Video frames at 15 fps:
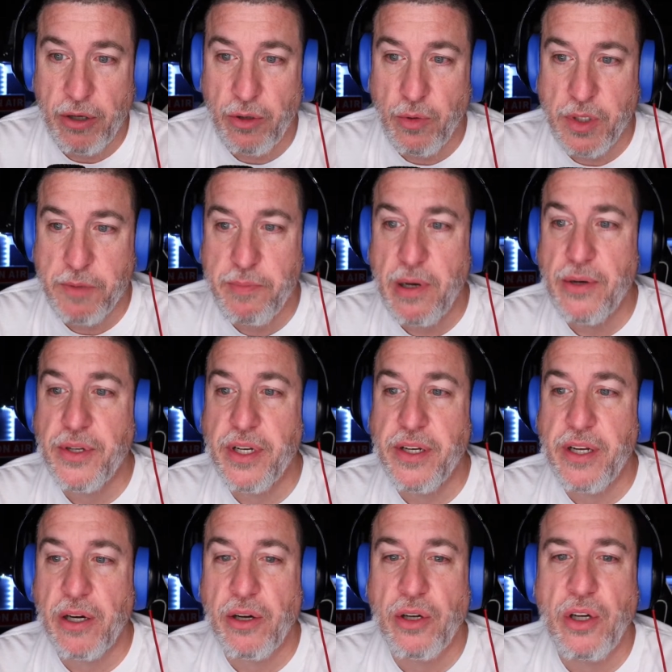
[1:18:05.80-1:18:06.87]
was posted,
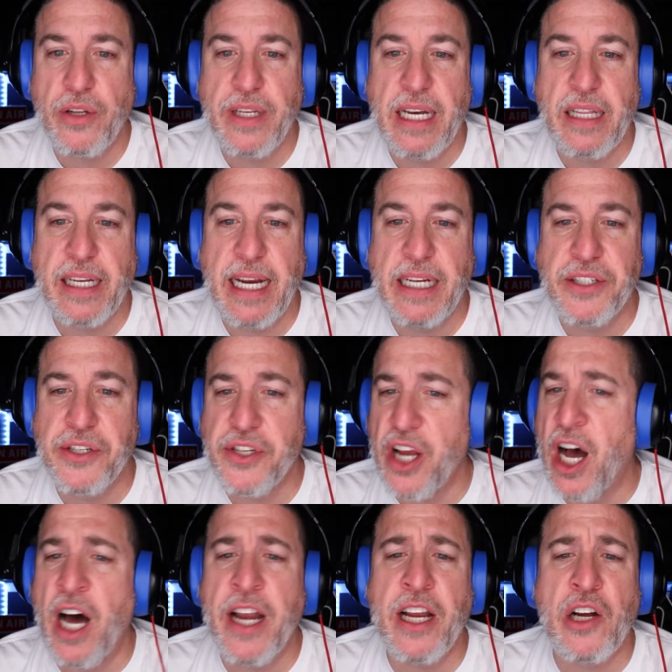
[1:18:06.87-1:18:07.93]
Tucker called the allegations
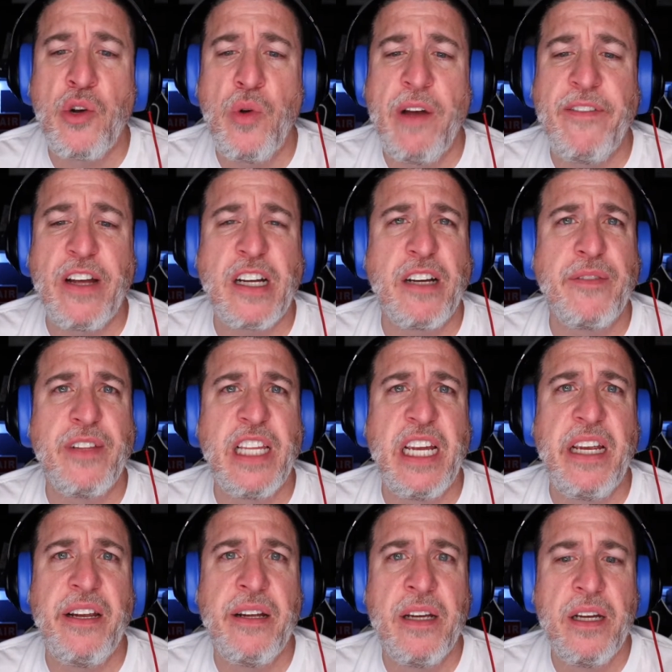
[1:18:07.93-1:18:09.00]

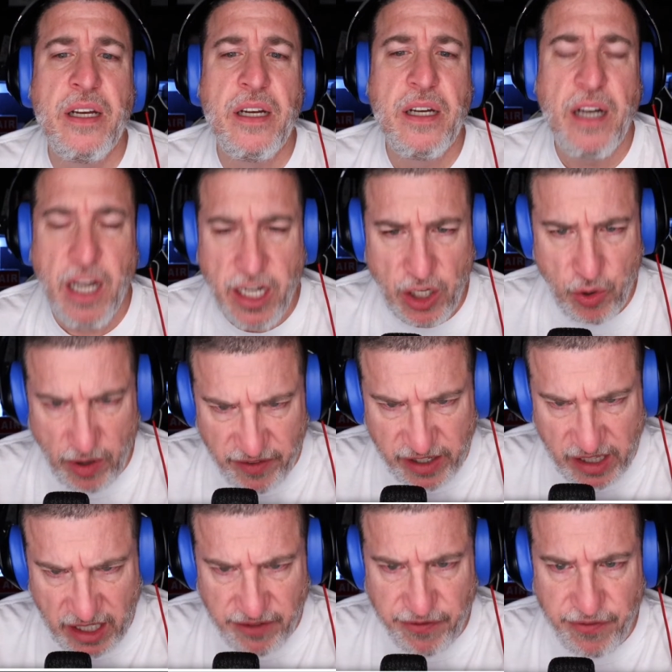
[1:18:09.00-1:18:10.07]
unequivocally
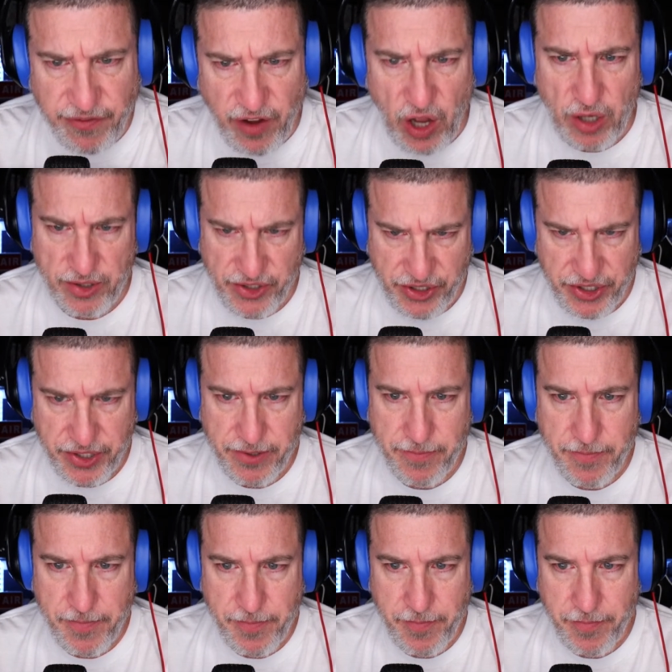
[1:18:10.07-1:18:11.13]
false
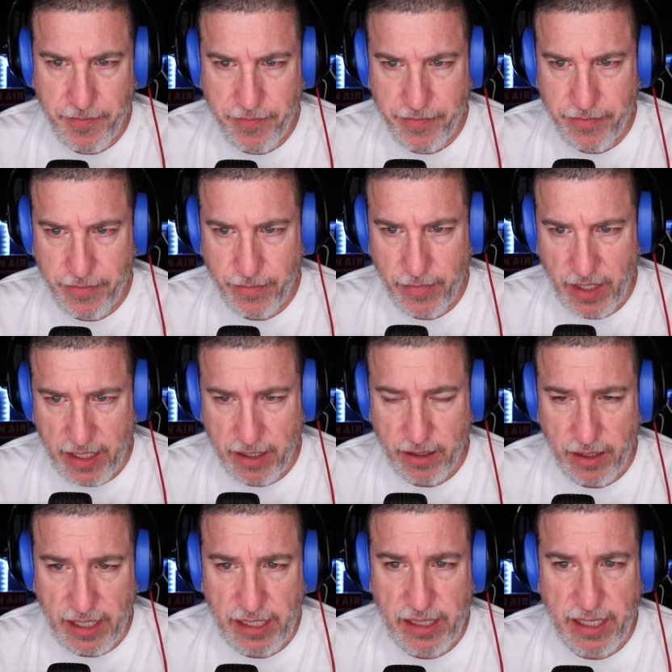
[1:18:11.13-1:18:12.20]
in a
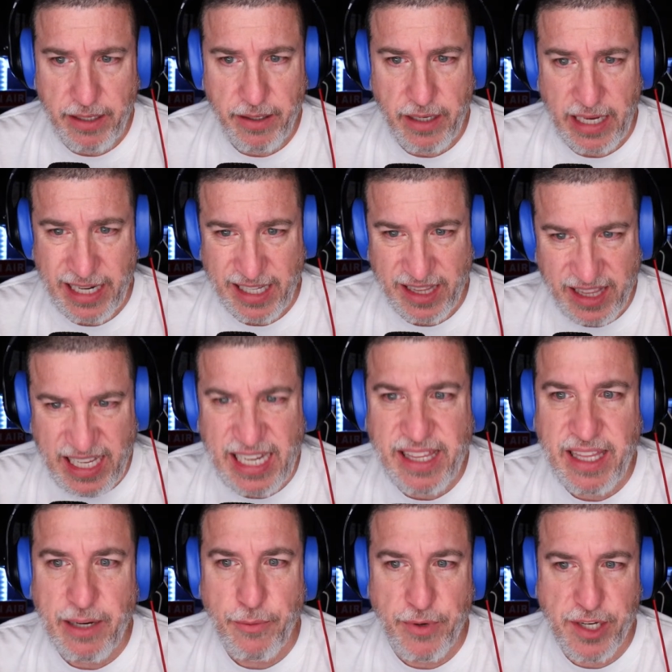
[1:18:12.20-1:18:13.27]

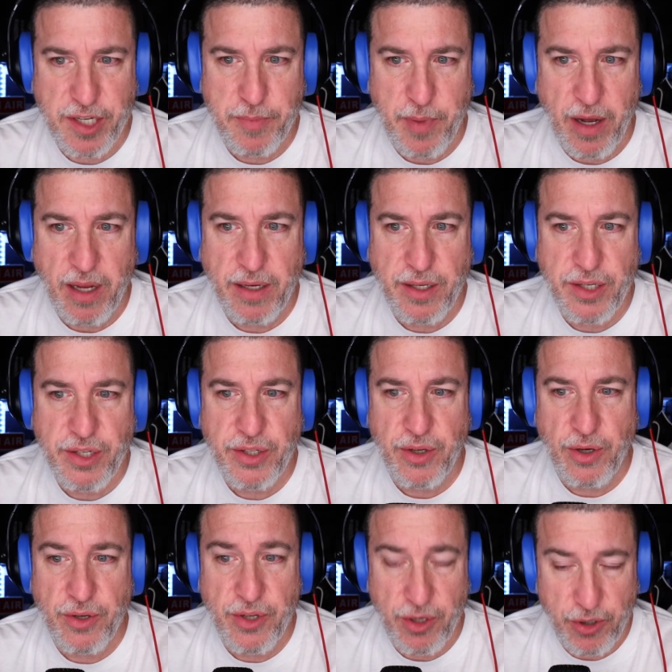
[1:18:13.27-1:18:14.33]
lengthy response
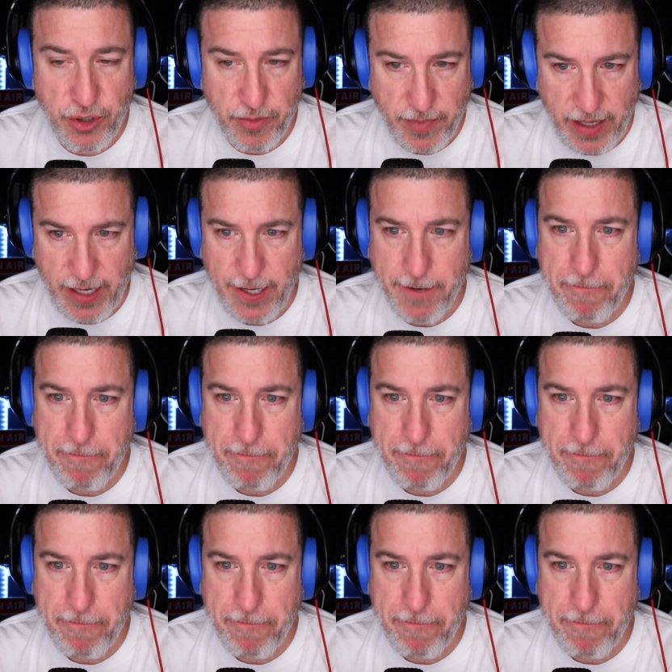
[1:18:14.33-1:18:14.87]
on social media.